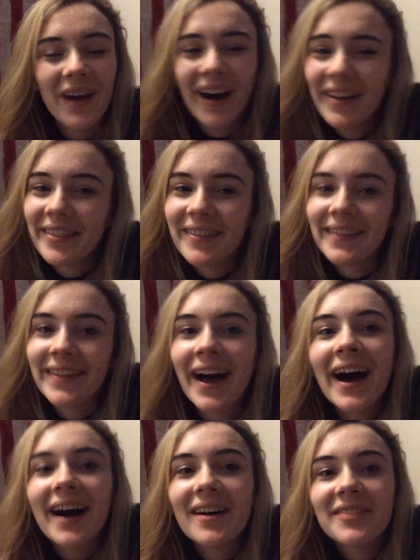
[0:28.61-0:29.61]
Other than
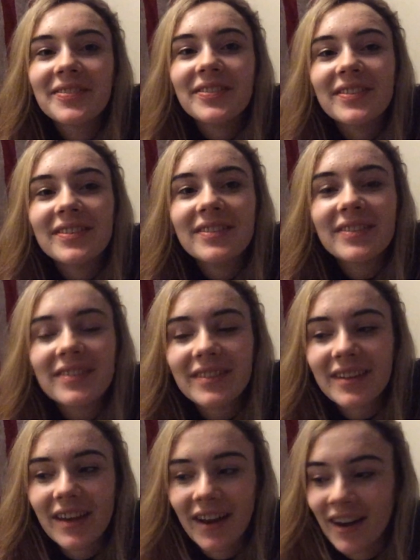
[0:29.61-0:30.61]
that,
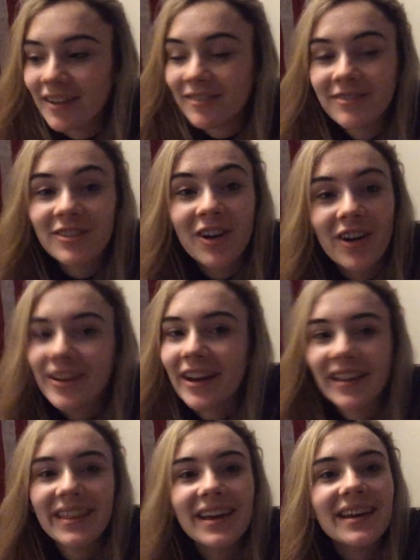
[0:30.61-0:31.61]
I've got
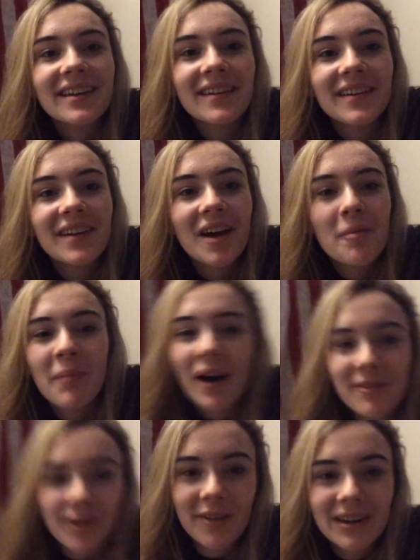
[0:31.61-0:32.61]
nothing. But
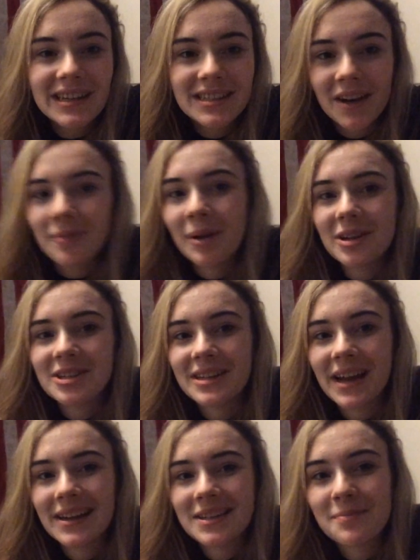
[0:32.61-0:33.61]
I've not really done much
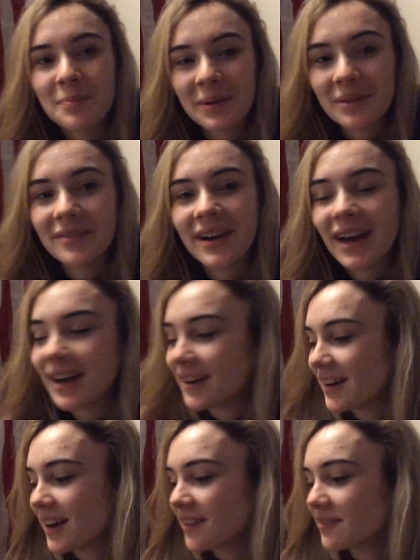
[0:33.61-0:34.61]
today, to be fair.
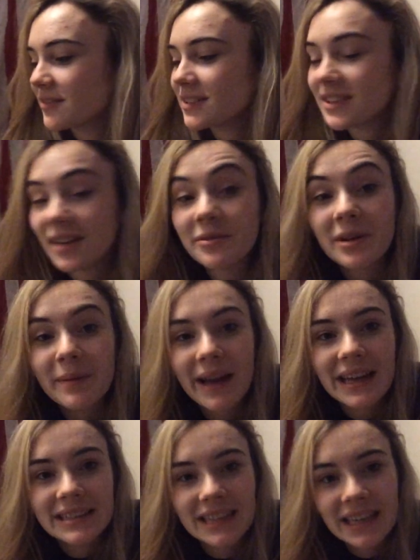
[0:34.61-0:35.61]
I've done one of my
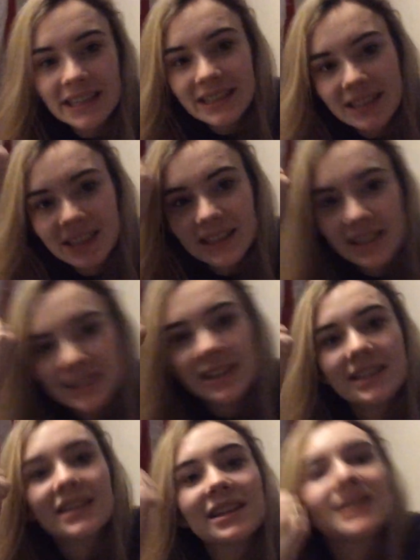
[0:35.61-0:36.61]
essays.
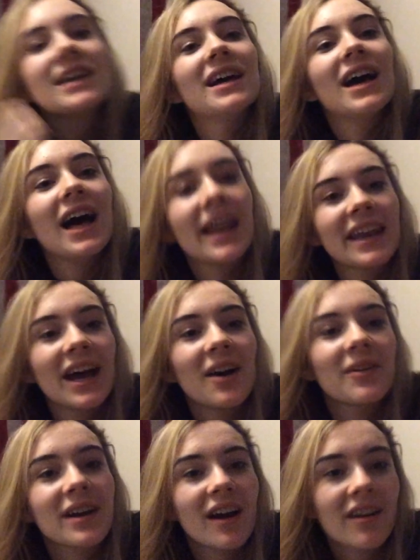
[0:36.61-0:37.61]
And
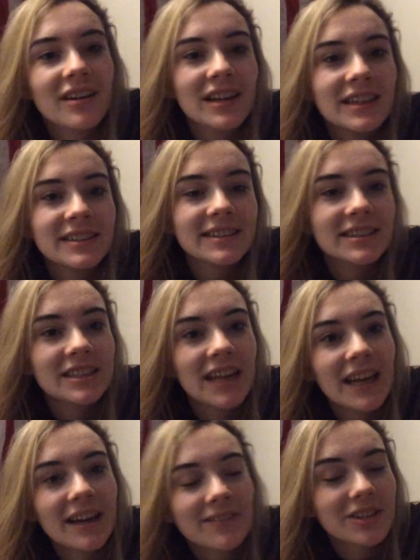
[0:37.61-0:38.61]
now we're currently just
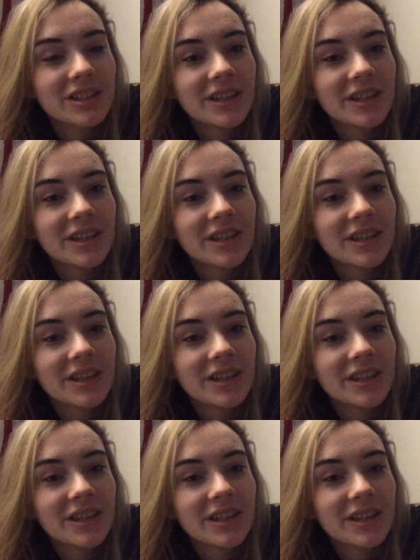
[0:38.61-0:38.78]
chilling over at